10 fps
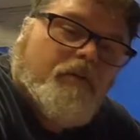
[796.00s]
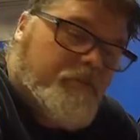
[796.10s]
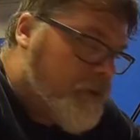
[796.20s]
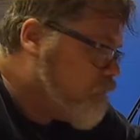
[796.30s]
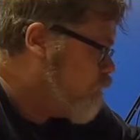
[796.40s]
with
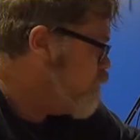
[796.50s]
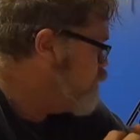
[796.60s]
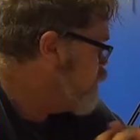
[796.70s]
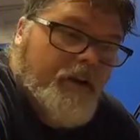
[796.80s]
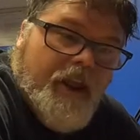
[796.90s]
BillSiff.
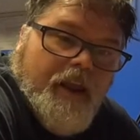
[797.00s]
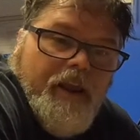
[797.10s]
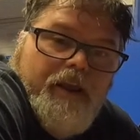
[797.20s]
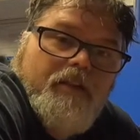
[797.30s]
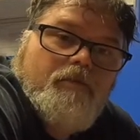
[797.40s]
Hey,
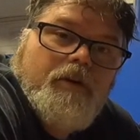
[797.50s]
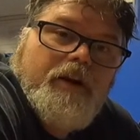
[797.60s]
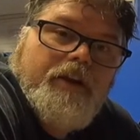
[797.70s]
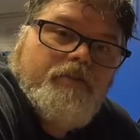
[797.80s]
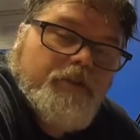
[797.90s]
it is what it
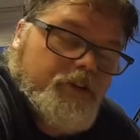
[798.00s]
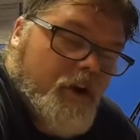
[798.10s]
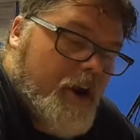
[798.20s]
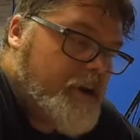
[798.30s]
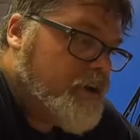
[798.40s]
is. We
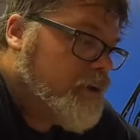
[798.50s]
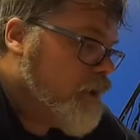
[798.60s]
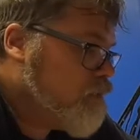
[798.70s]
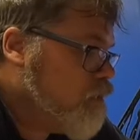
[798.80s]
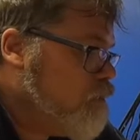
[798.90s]
tried. And
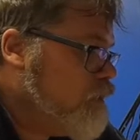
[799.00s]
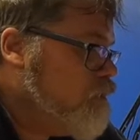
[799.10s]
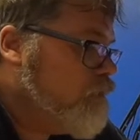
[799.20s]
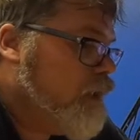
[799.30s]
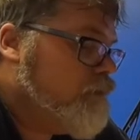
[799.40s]
that's all we do
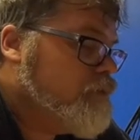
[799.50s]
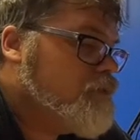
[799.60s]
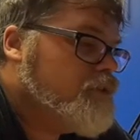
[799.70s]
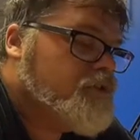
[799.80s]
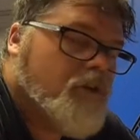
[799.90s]
in life is
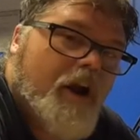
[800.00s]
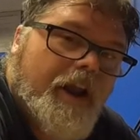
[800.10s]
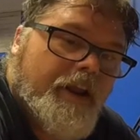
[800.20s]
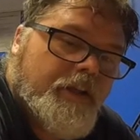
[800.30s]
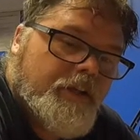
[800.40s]
just try.
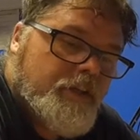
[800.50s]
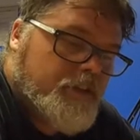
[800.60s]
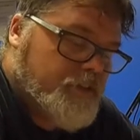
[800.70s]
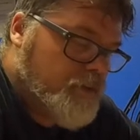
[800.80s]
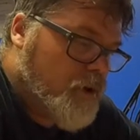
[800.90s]

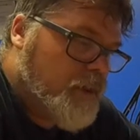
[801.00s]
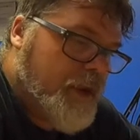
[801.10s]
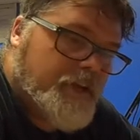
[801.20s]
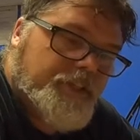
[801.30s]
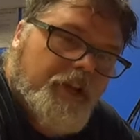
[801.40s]
So, like
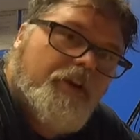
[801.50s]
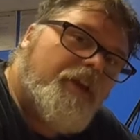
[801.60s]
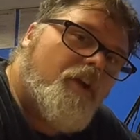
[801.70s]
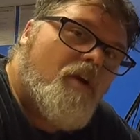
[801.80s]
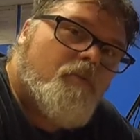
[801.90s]
I said, I'll get an
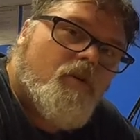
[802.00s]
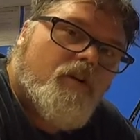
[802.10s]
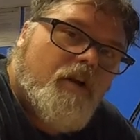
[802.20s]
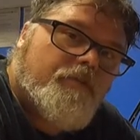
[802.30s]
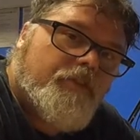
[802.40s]
arm ordered
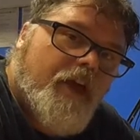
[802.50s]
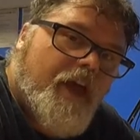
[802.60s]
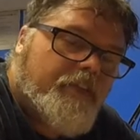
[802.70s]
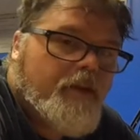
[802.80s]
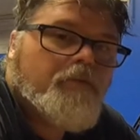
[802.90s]
up for that,
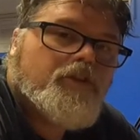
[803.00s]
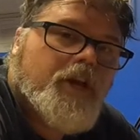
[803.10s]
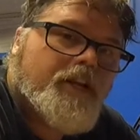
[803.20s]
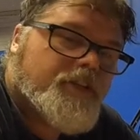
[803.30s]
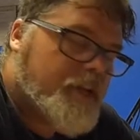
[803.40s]
and then we'll
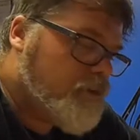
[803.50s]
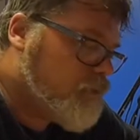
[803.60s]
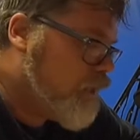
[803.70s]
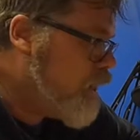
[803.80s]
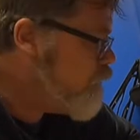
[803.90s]
change that out
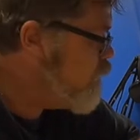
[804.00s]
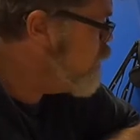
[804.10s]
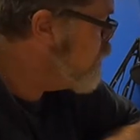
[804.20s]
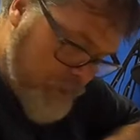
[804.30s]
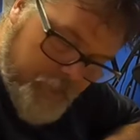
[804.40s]
together.
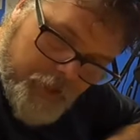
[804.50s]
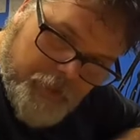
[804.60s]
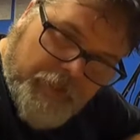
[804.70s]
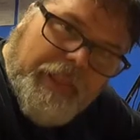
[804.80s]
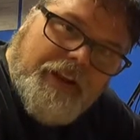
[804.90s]
And then
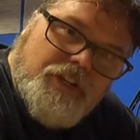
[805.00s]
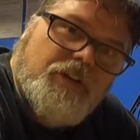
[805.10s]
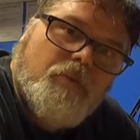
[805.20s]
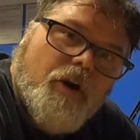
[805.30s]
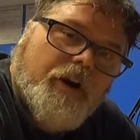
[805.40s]
the light should
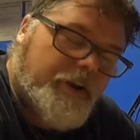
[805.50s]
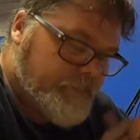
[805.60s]
work.